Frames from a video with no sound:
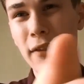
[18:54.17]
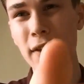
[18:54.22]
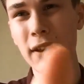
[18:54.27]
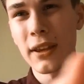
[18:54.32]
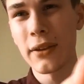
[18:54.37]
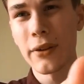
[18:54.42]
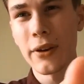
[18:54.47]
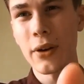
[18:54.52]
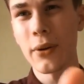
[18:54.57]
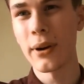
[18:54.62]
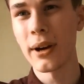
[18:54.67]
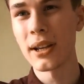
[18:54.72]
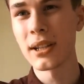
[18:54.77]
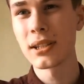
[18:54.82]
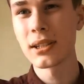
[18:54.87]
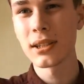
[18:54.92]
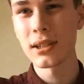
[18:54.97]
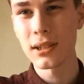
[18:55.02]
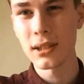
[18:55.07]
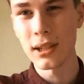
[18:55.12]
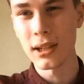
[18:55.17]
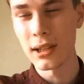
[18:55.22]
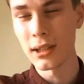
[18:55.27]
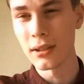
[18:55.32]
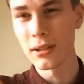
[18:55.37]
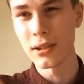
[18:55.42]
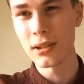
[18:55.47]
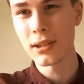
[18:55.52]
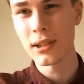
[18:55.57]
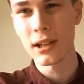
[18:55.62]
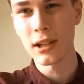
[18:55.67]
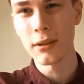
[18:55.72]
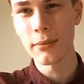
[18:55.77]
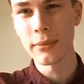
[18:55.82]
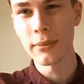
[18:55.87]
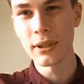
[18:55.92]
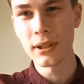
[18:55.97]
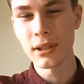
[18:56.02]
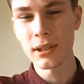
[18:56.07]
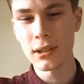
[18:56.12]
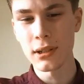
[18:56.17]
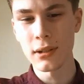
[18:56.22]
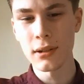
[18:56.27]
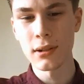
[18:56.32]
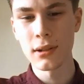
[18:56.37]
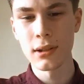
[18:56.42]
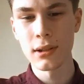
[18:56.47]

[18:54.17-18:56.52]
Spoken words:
have any requests, then just tell me. So